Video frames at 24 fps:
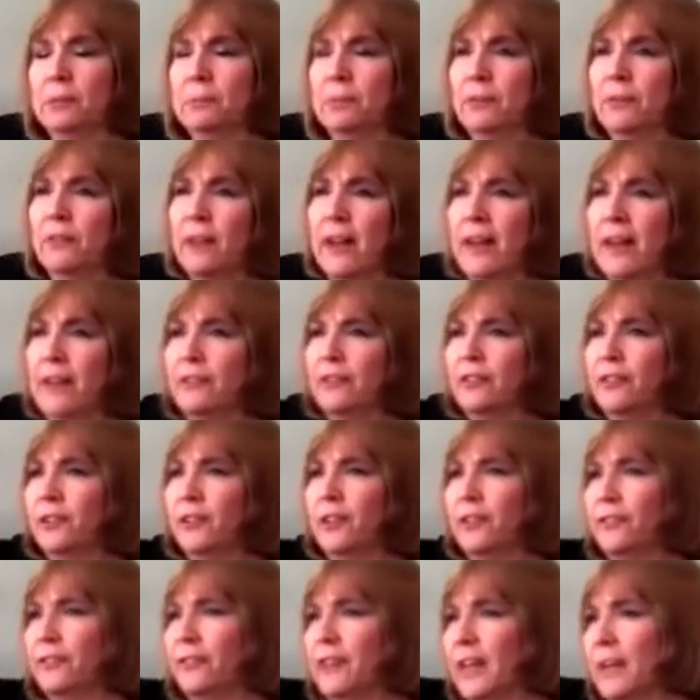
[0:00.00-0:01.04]
provide for
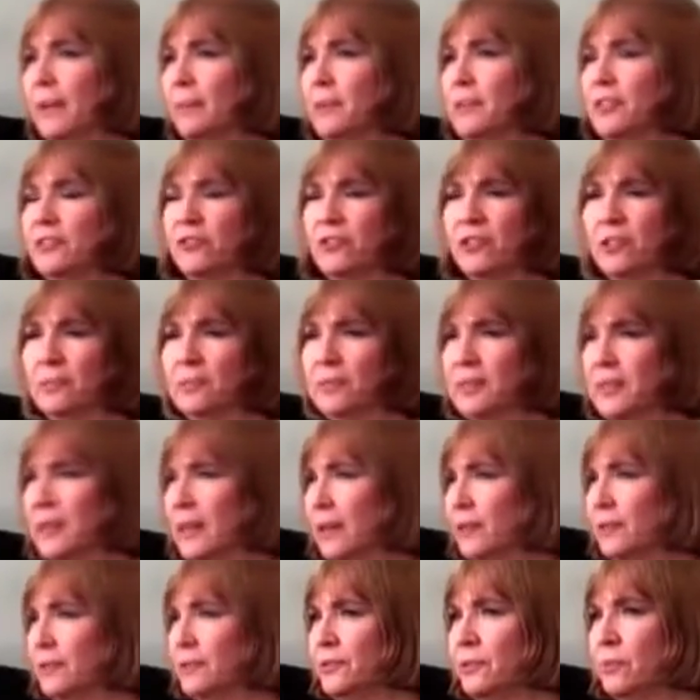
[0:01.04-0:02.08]
their families, for
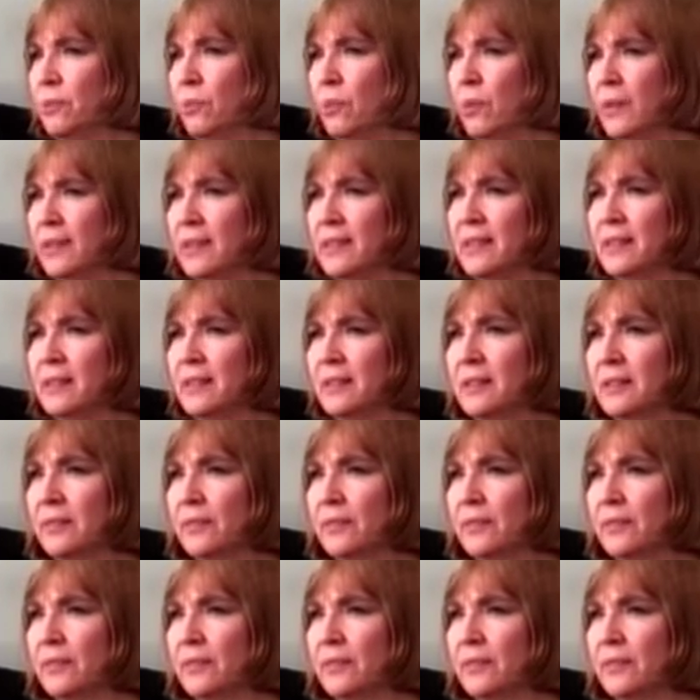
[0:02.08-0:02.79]
themselves? What was it?